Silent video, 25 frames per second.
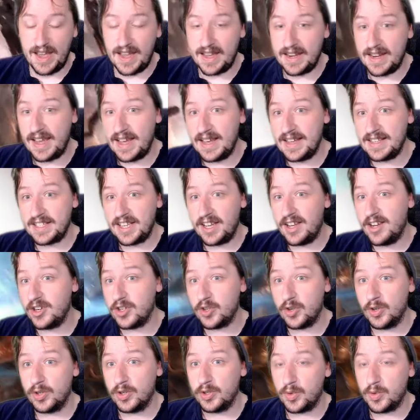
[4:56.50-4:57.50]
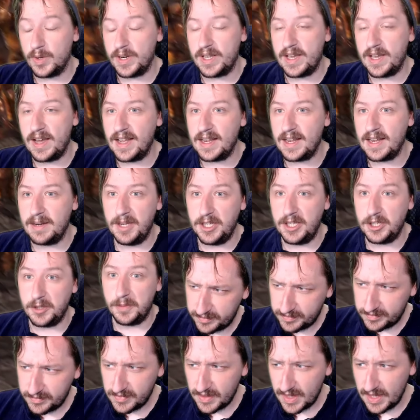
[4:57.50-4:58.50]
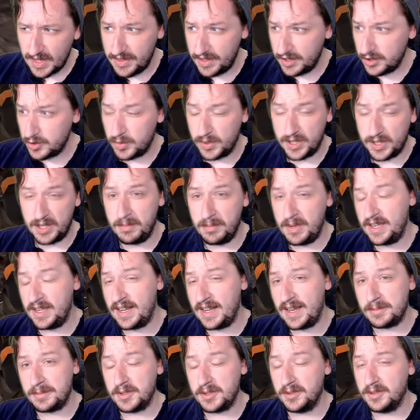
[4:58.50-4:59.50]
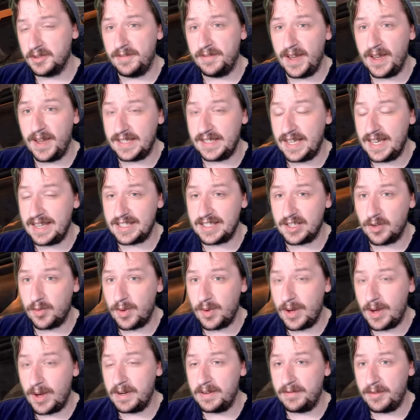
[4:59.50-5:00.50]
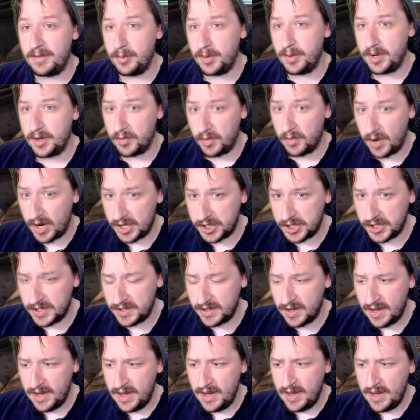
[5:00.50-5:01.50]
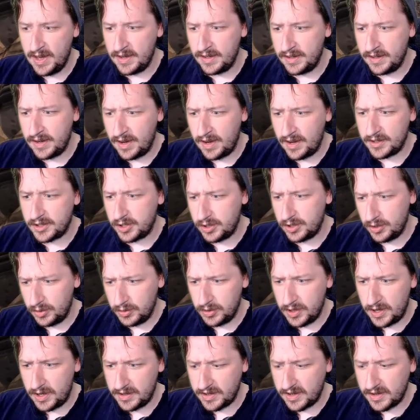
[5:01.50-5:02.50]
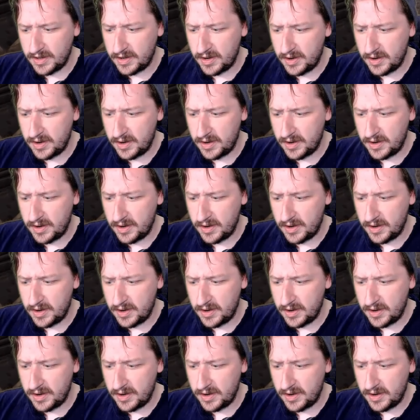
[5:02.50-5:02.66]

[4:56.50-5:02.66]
has 120 item HP. And this one can be an absolutely fantastic weapon if you want to rush it. Not too long ago,